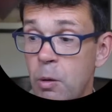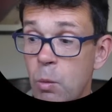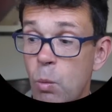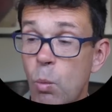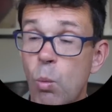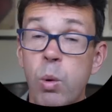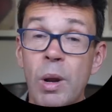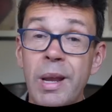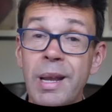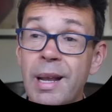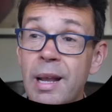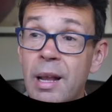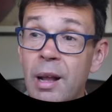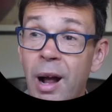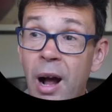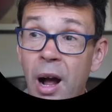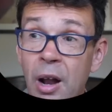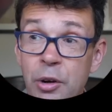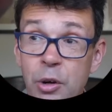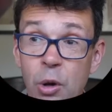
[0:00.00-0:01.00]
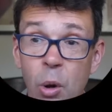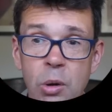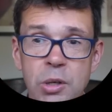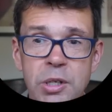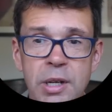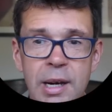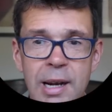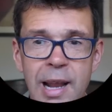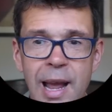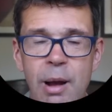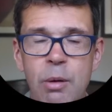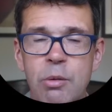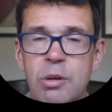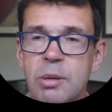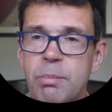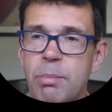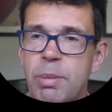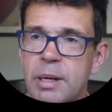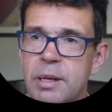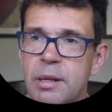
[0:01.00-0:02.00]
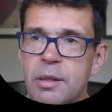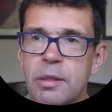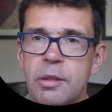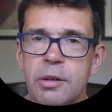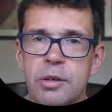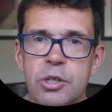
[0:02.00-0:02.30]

we are not allowed to bid at the